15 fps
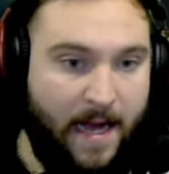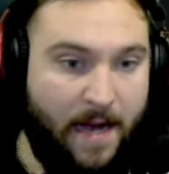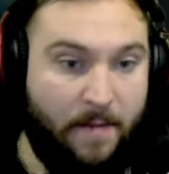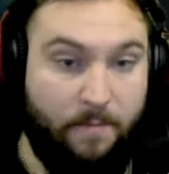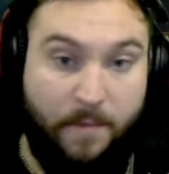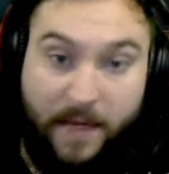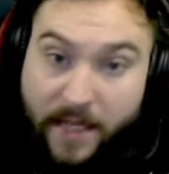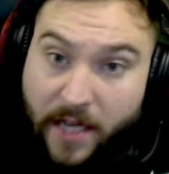
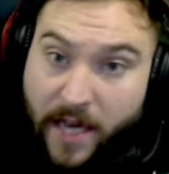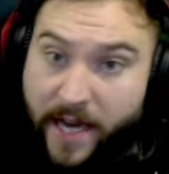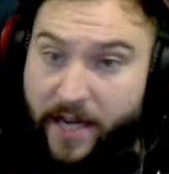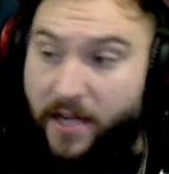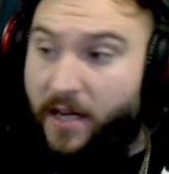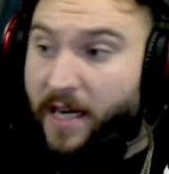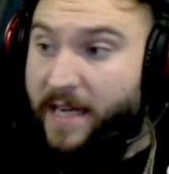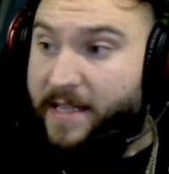But yeah,
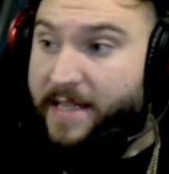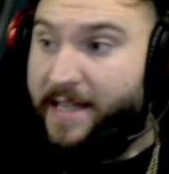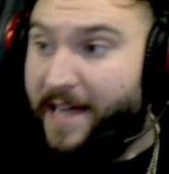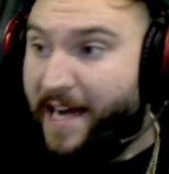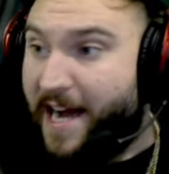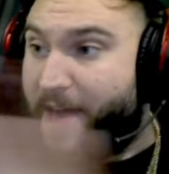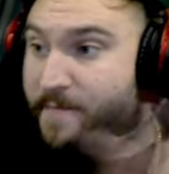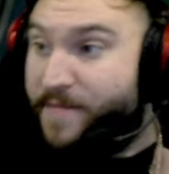guys,
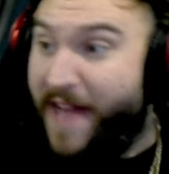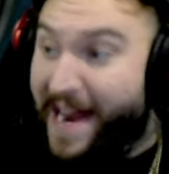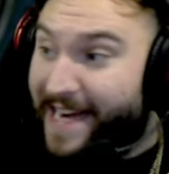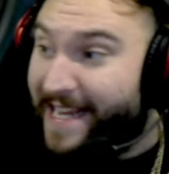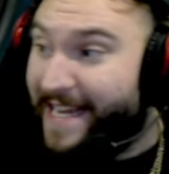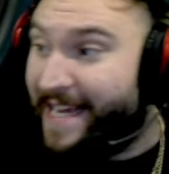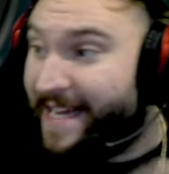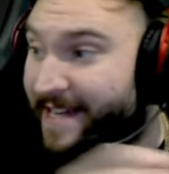that
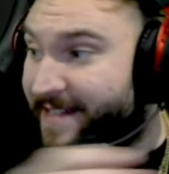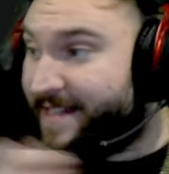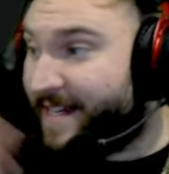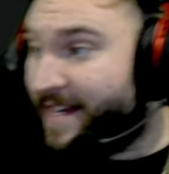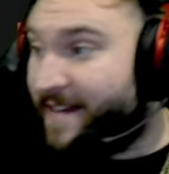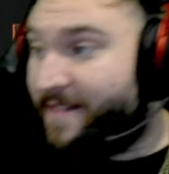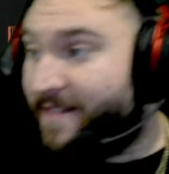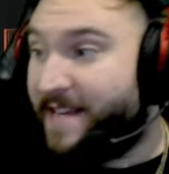is
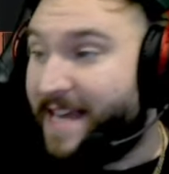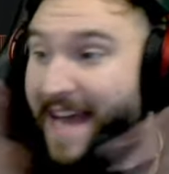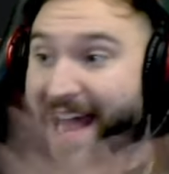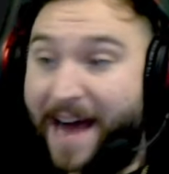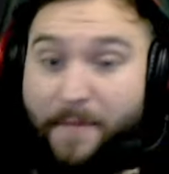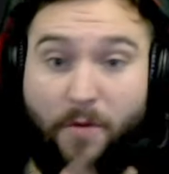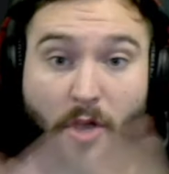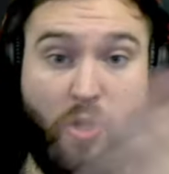the
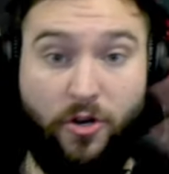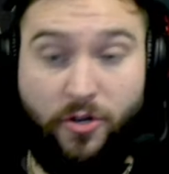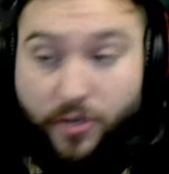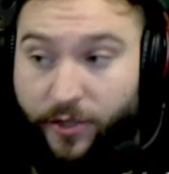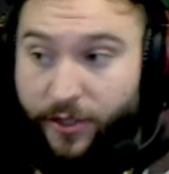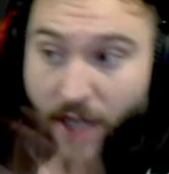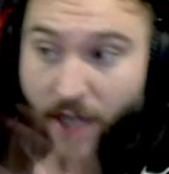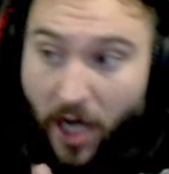ammo
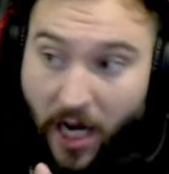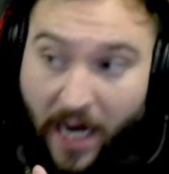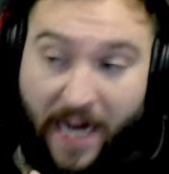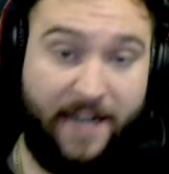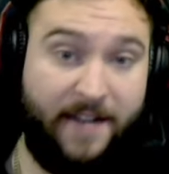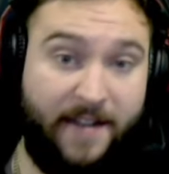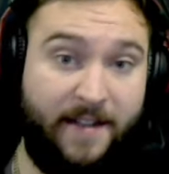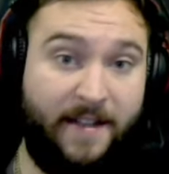
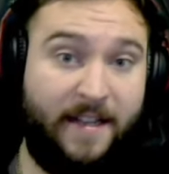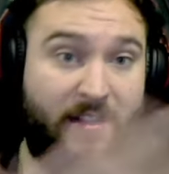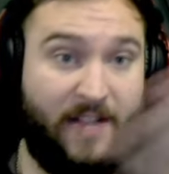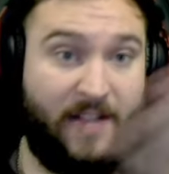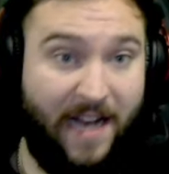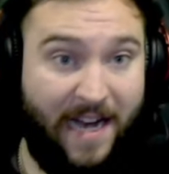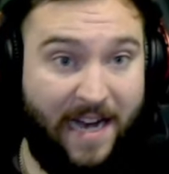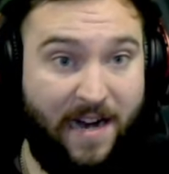guide.
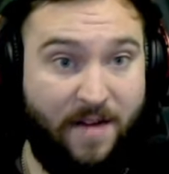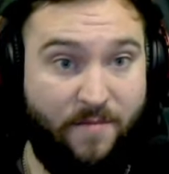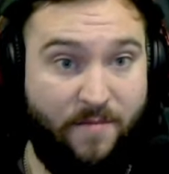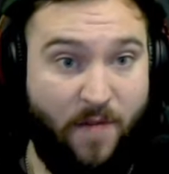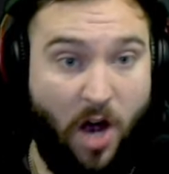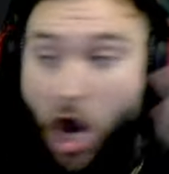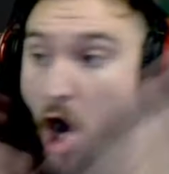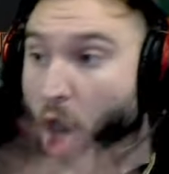I
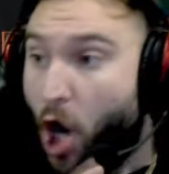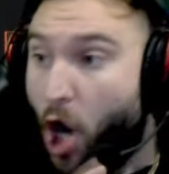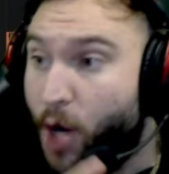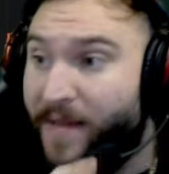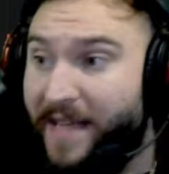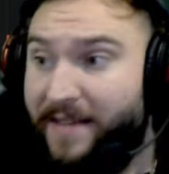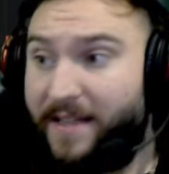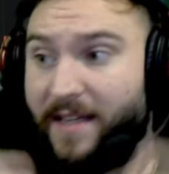hope
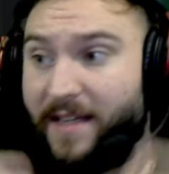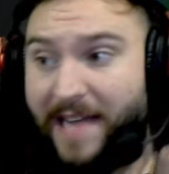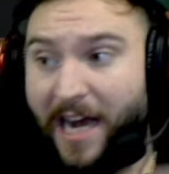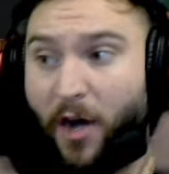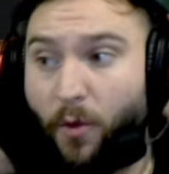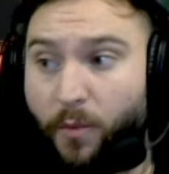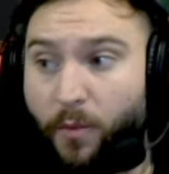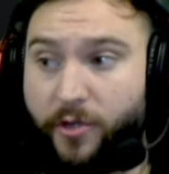that does
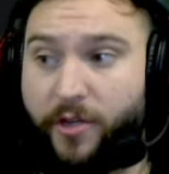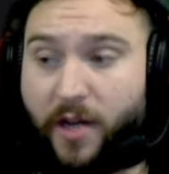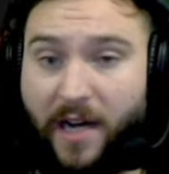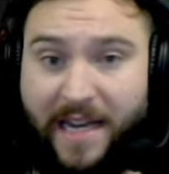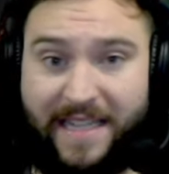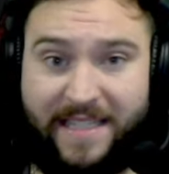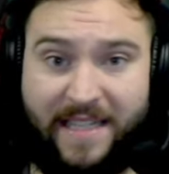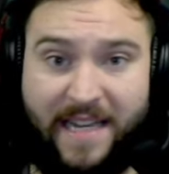help you
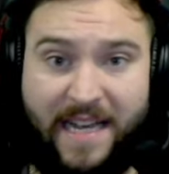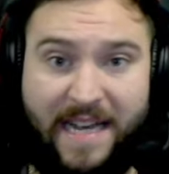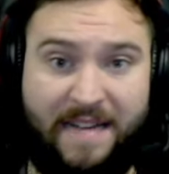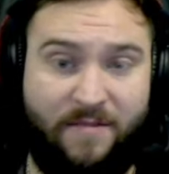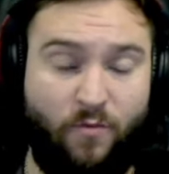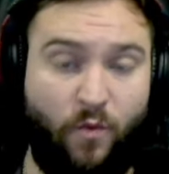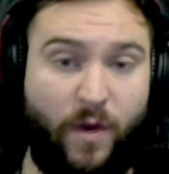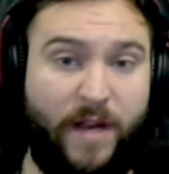guys
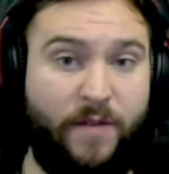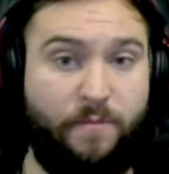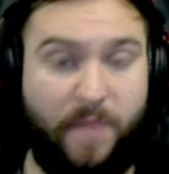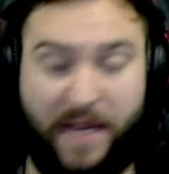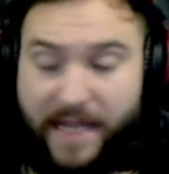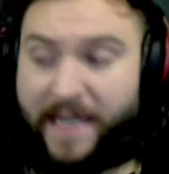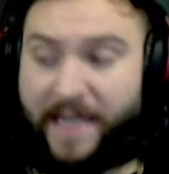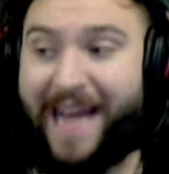when
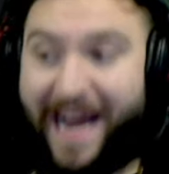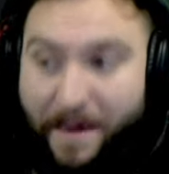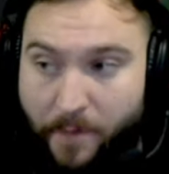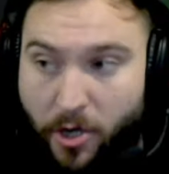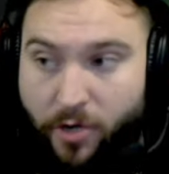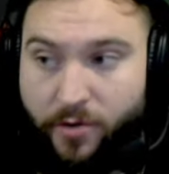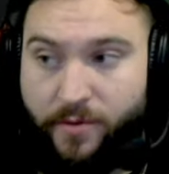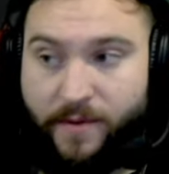picking
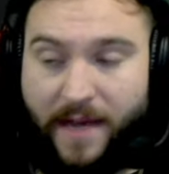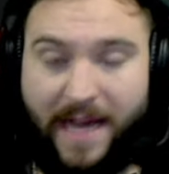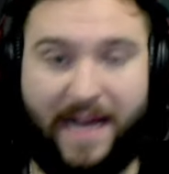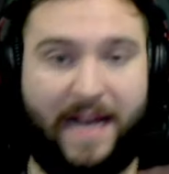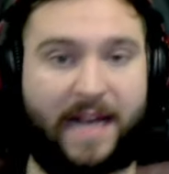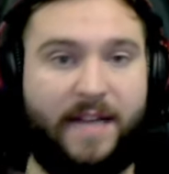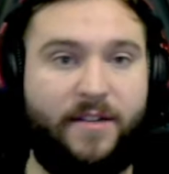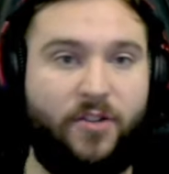ammo.
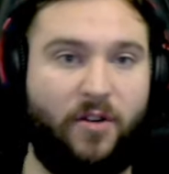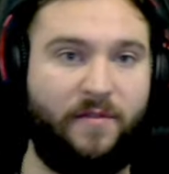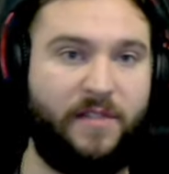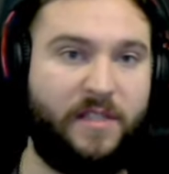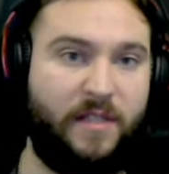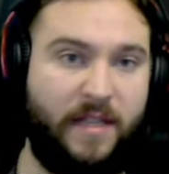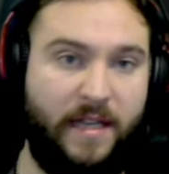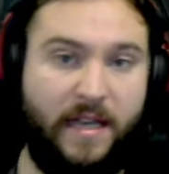And
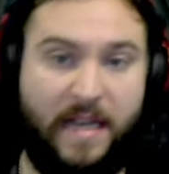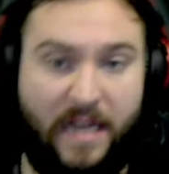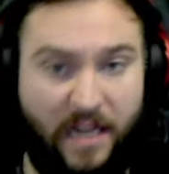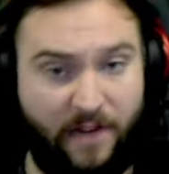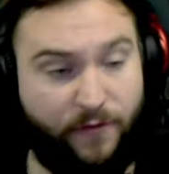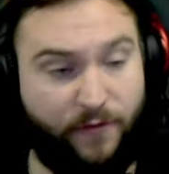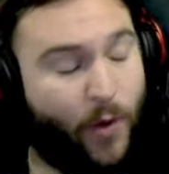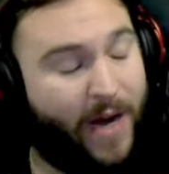obviously,
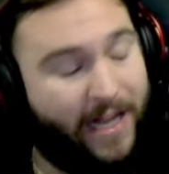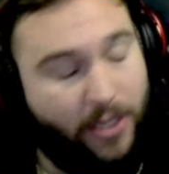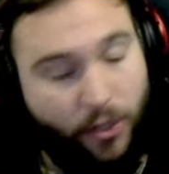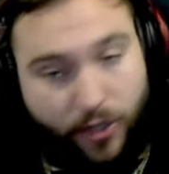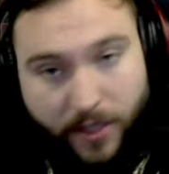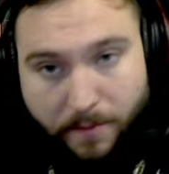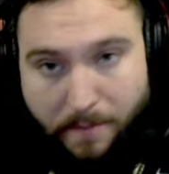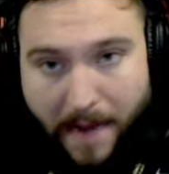if you are
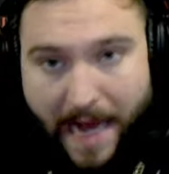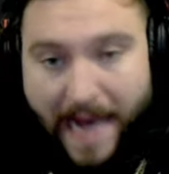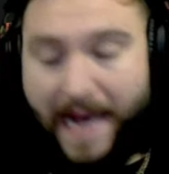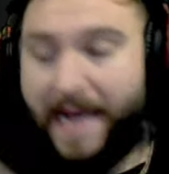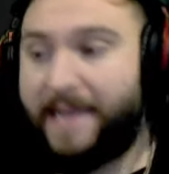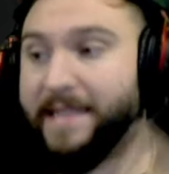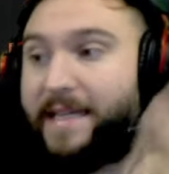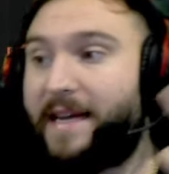loading
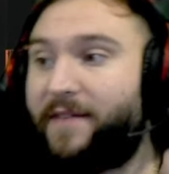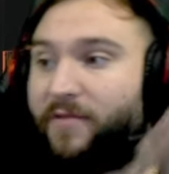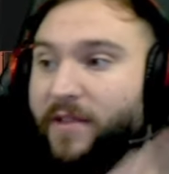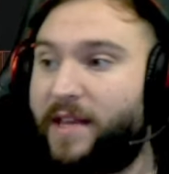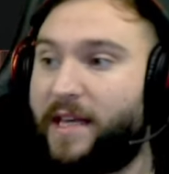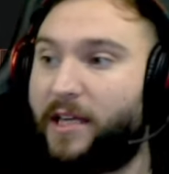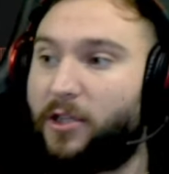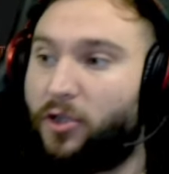mags and
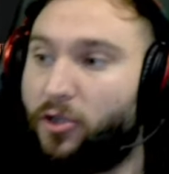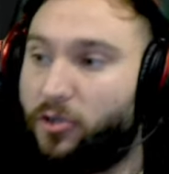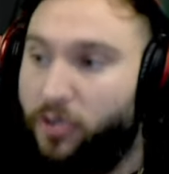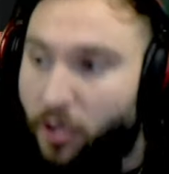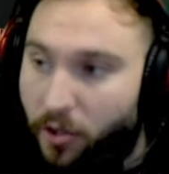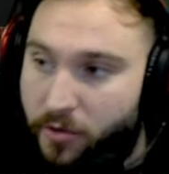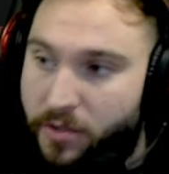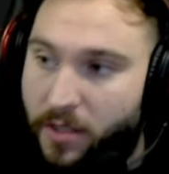everything along
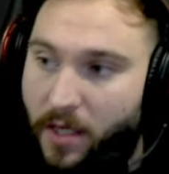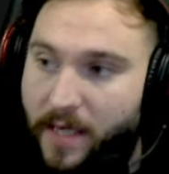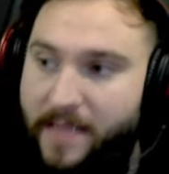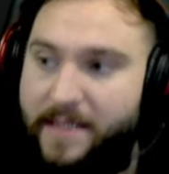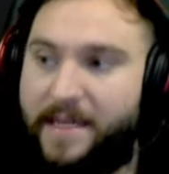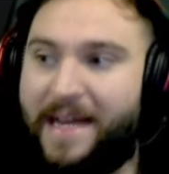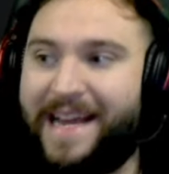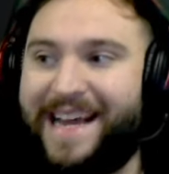those
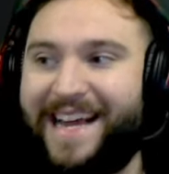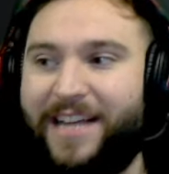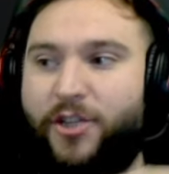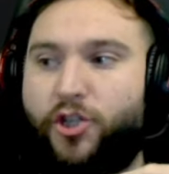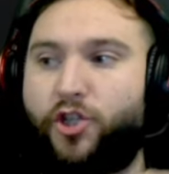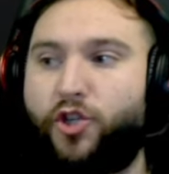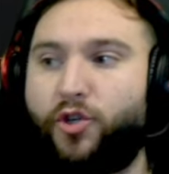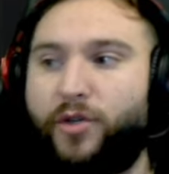lines, it
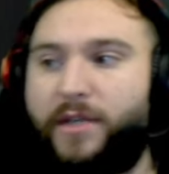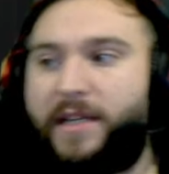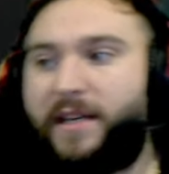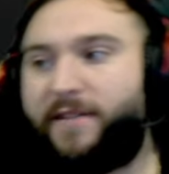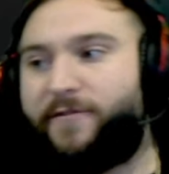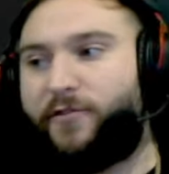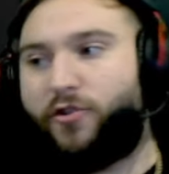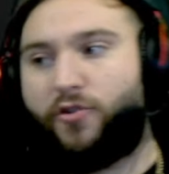should
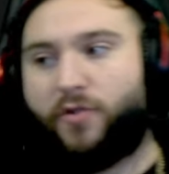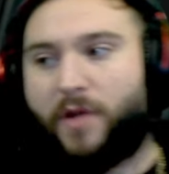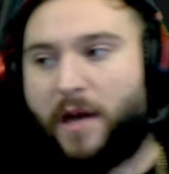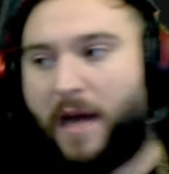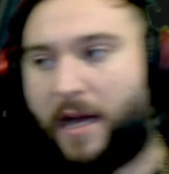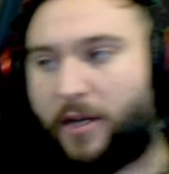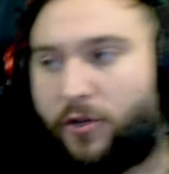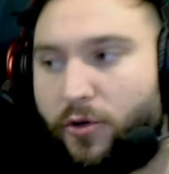give you
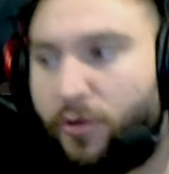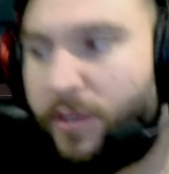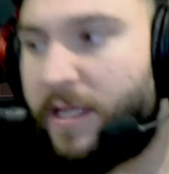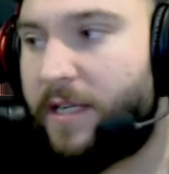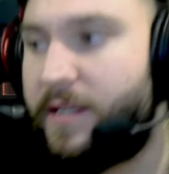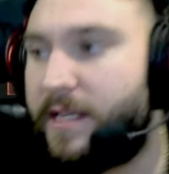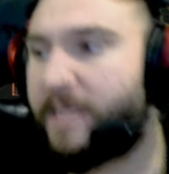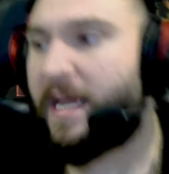a good
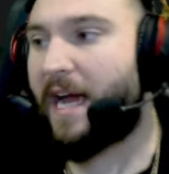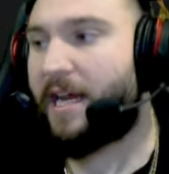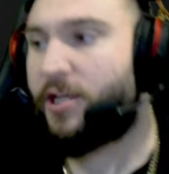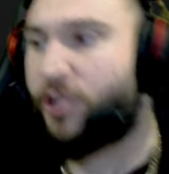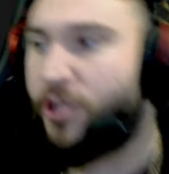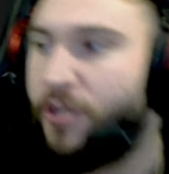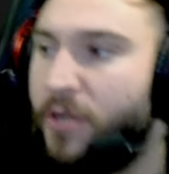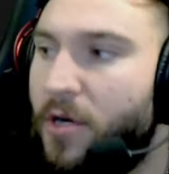indication